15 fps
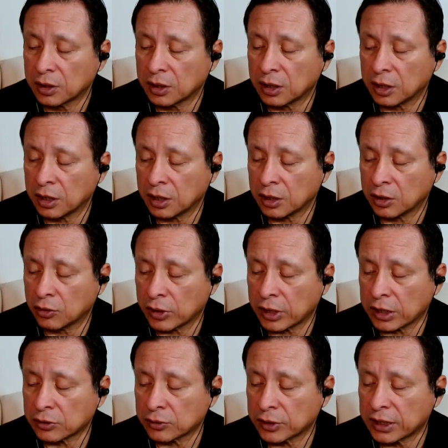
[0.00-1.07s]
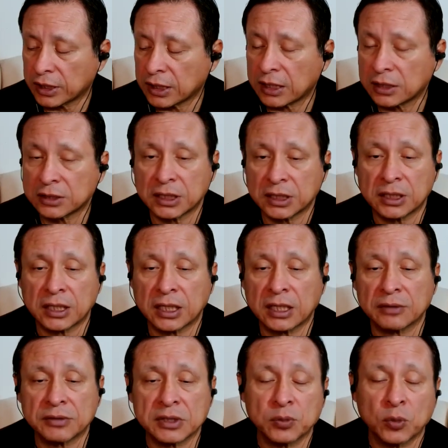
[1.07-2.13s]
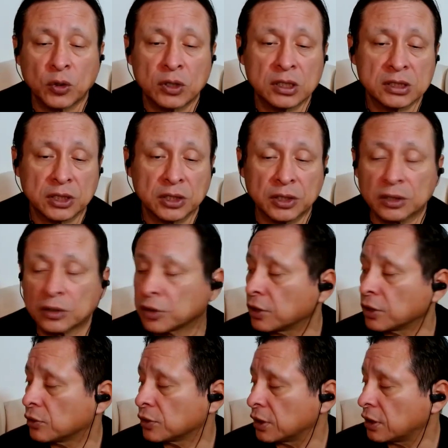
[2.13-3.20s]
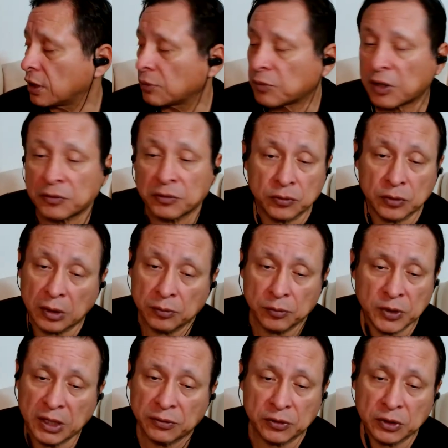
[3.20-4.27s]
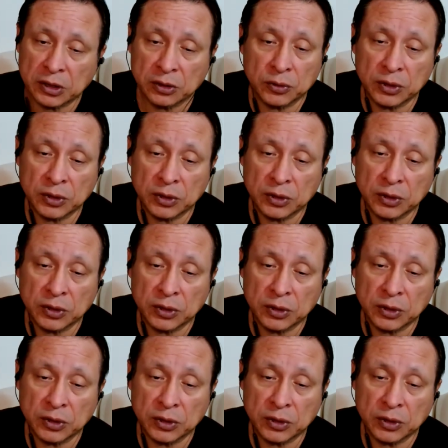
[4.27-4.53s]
Gregory Landini. I have this more as a curio than I'm never gonna